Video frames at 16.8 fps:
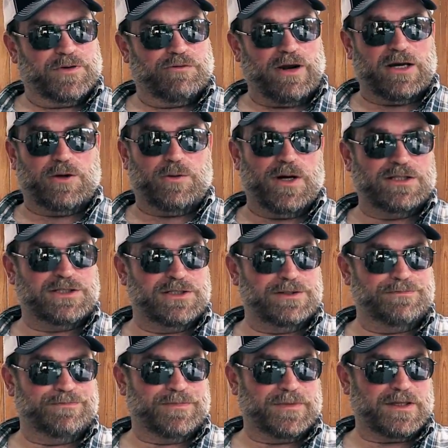great
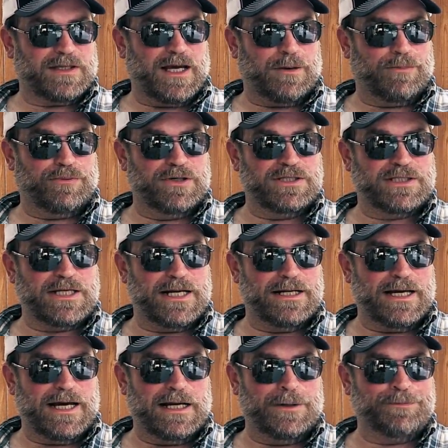question. I appreciate
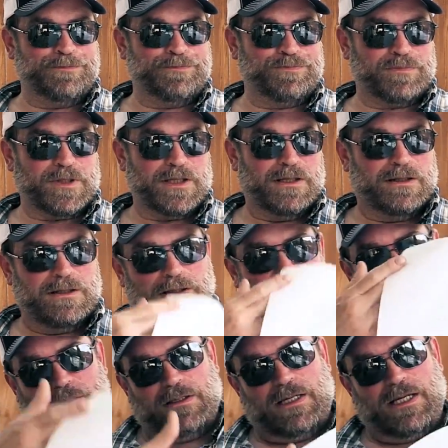it, Alan.
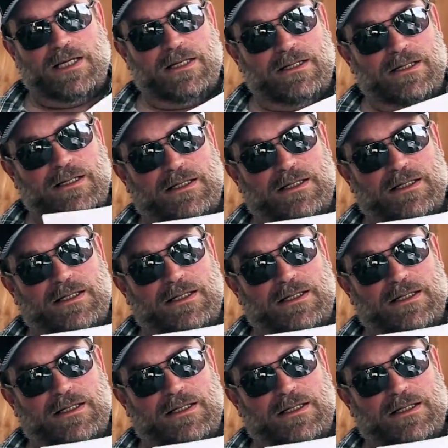And